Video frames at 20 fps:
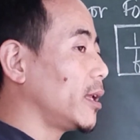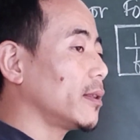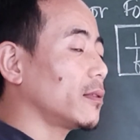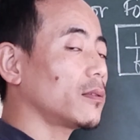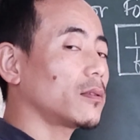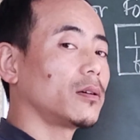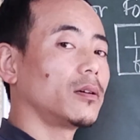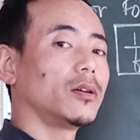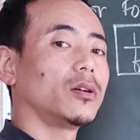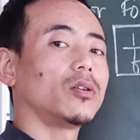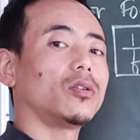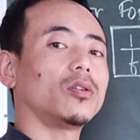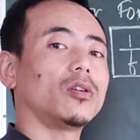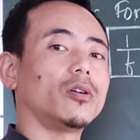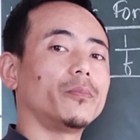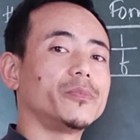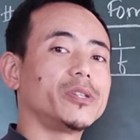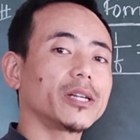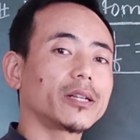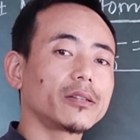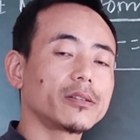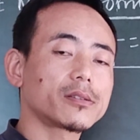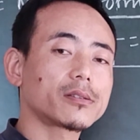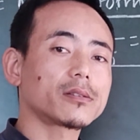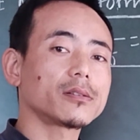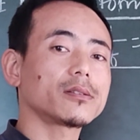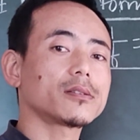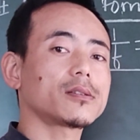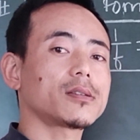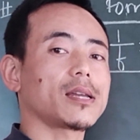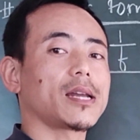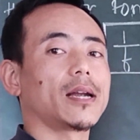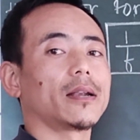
length, object distance